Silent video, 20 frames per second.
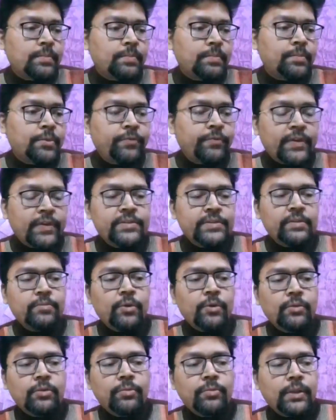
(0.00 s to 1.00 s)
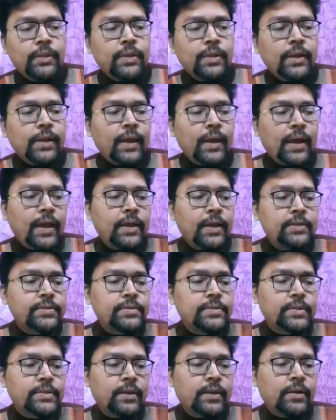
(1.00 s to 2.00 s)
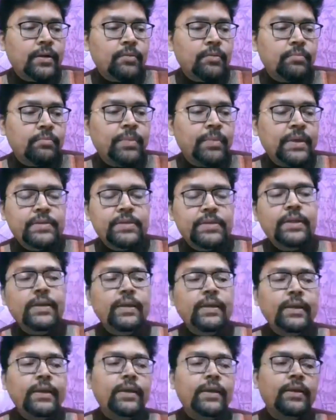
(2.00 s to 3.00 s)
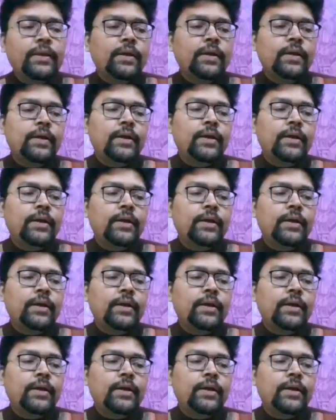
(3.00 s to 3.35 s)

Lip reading: Professor Bandyopadhyay has basically